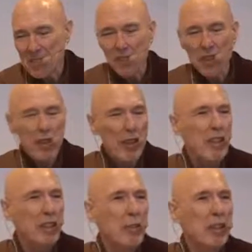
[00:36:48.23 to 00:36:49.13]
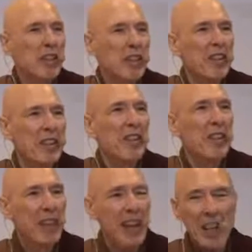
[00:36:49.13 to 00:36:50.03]
terrific worker.
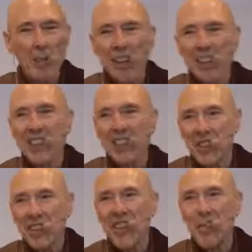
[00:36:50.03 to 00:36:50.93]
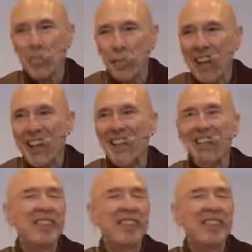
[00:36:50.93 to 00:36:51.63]
If anybody should get paid